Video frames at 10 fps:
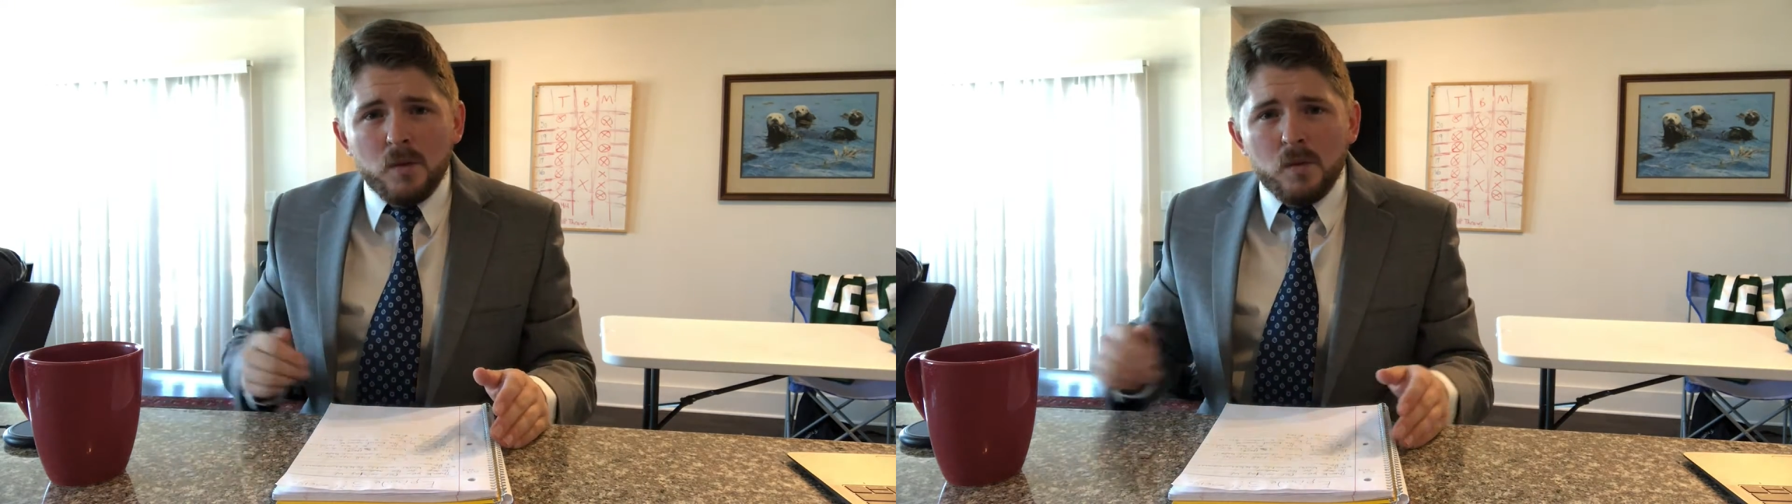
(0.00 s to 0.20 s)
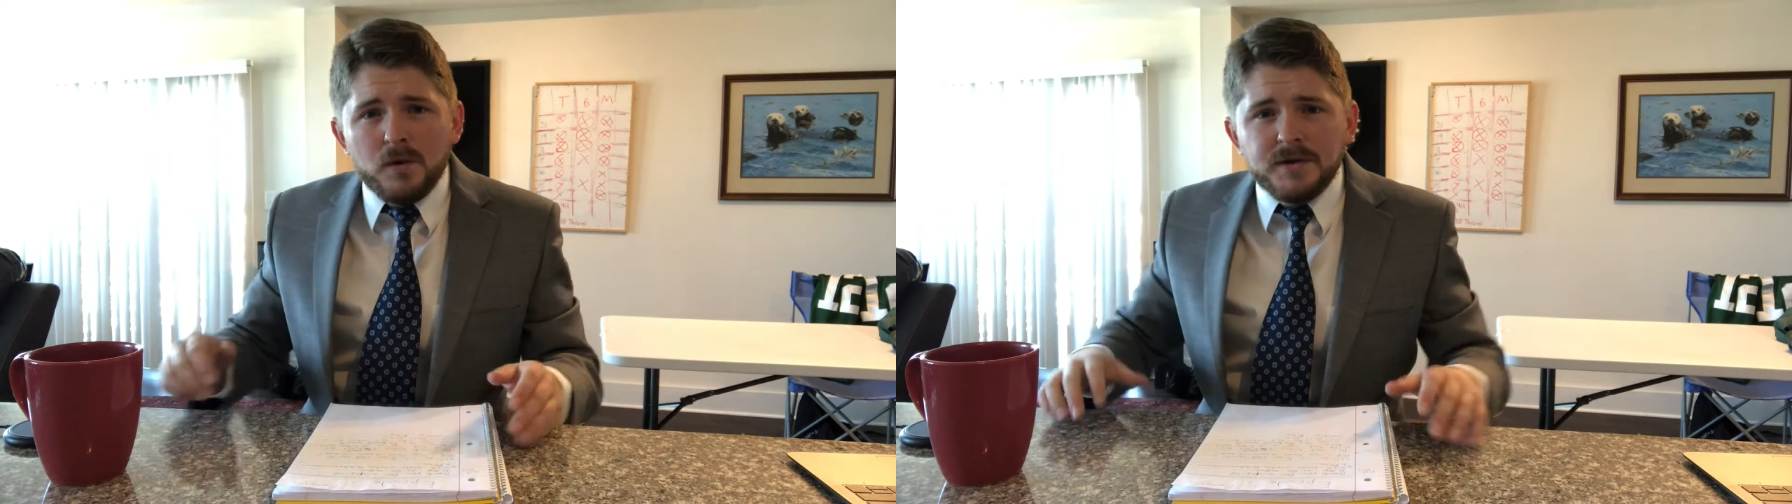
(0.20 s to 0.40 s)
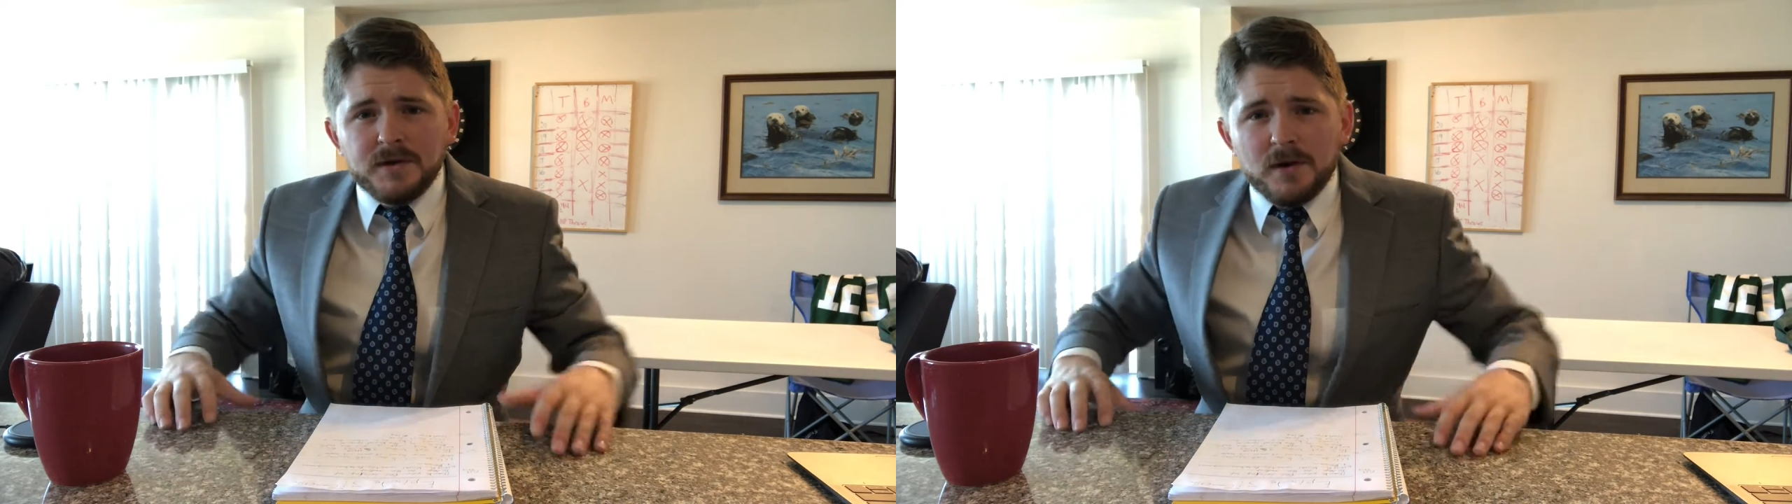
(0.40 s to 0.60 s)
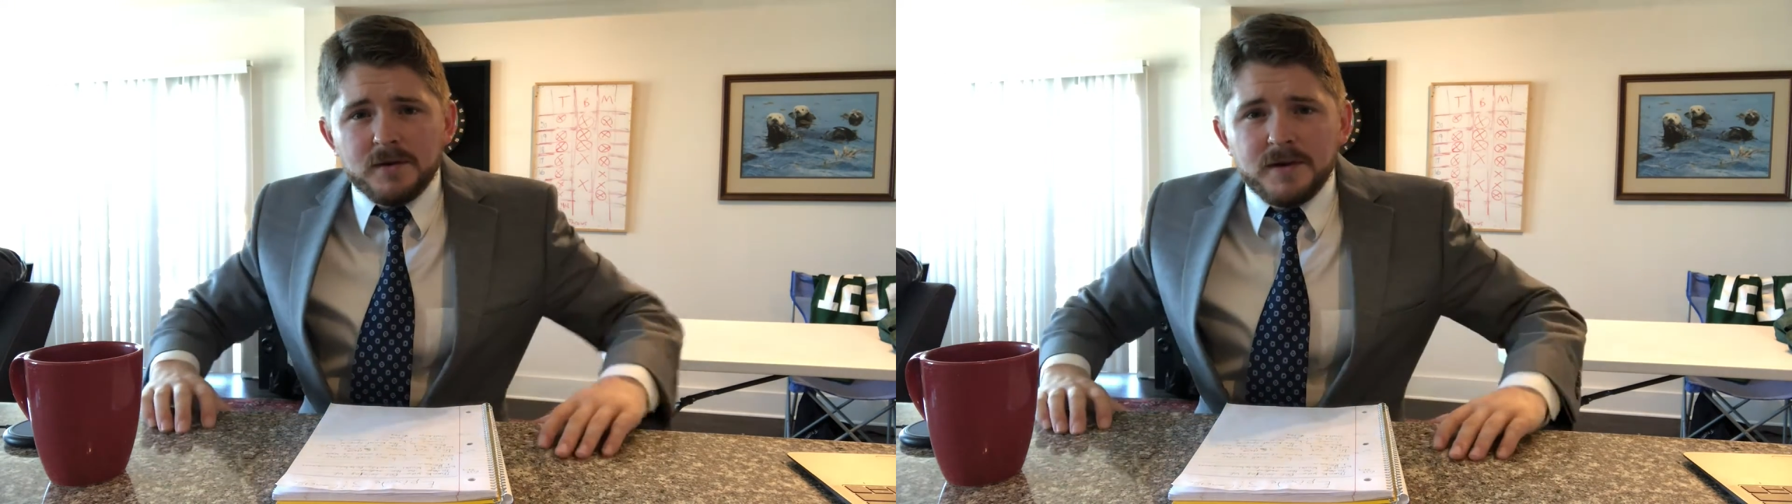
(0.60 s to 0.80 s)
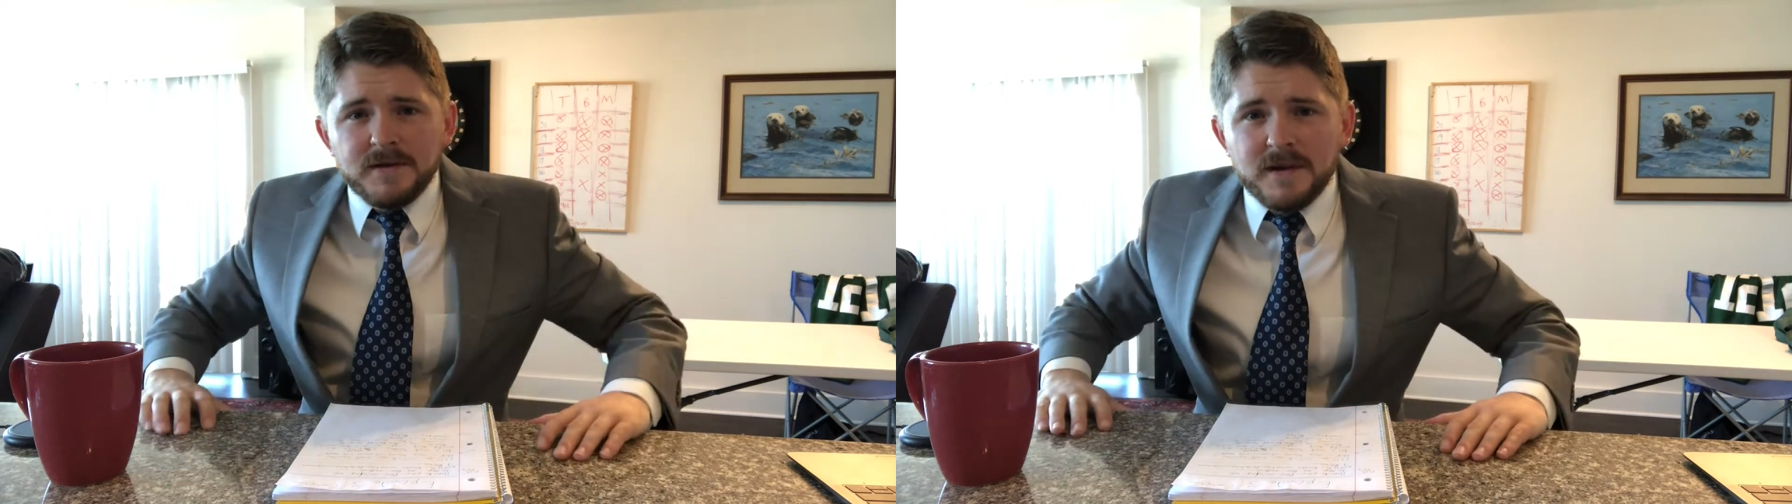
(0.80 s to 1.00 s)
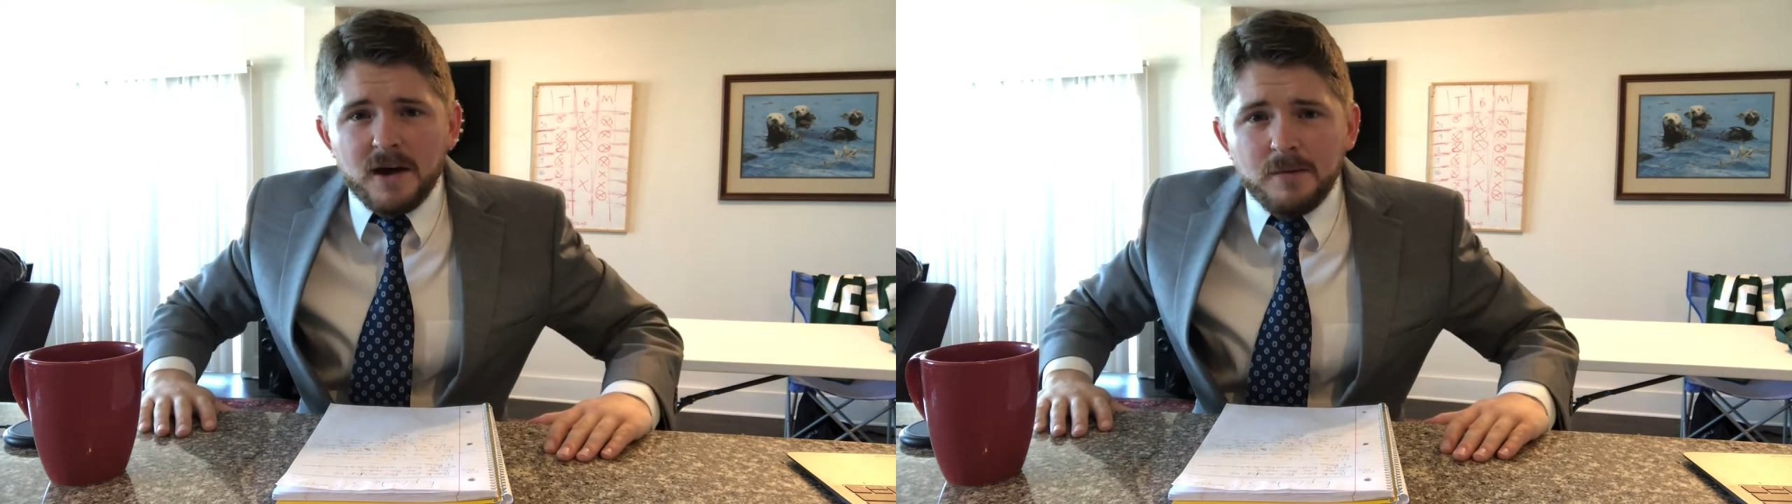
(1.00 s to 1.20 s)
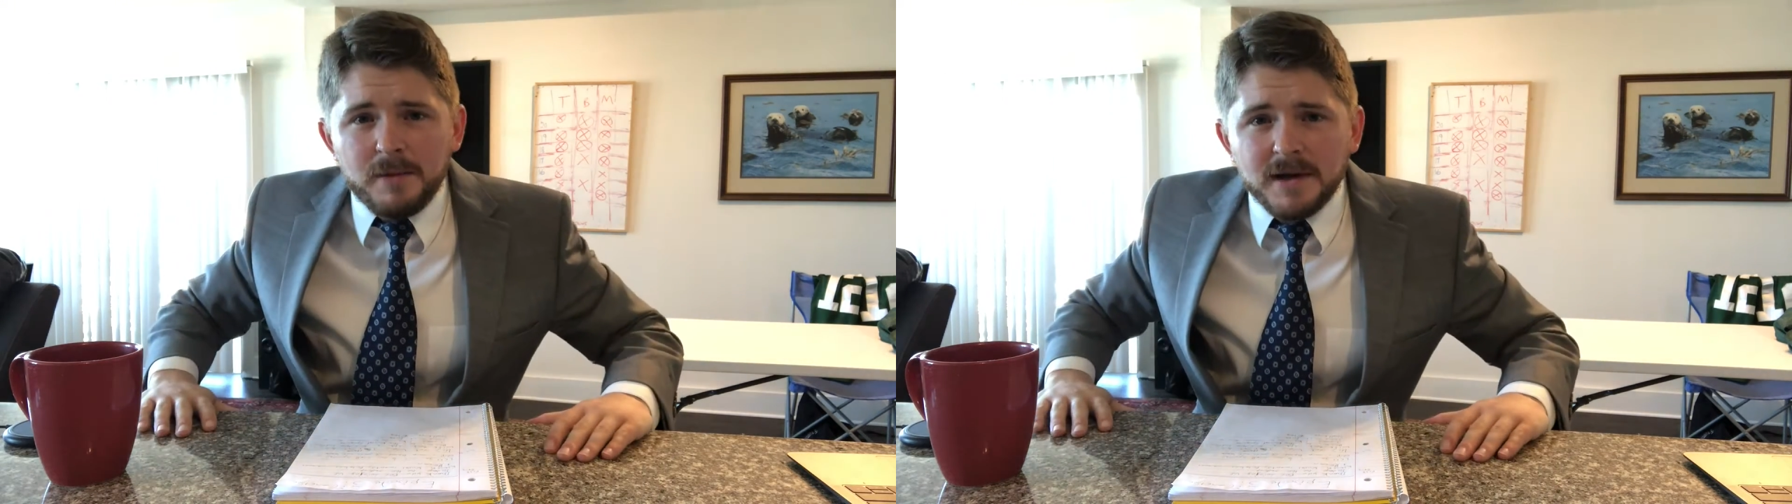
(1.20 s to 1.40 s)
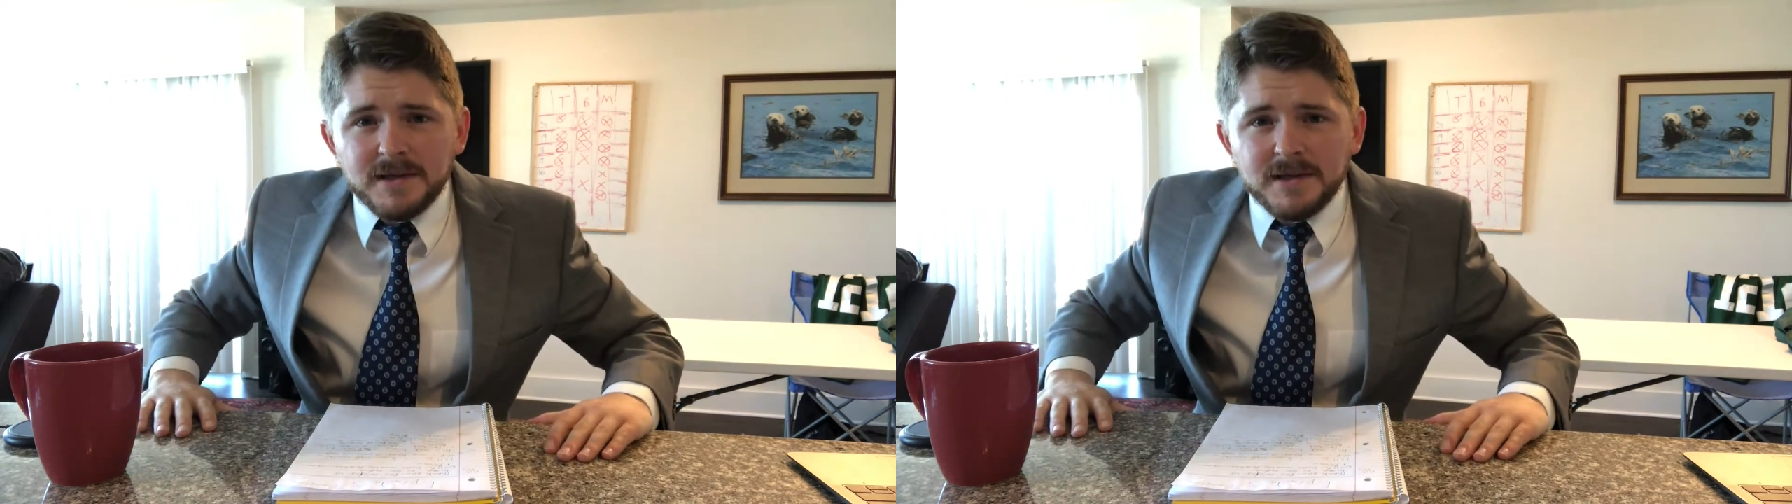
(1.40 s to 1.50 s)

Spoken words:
We'll start this out by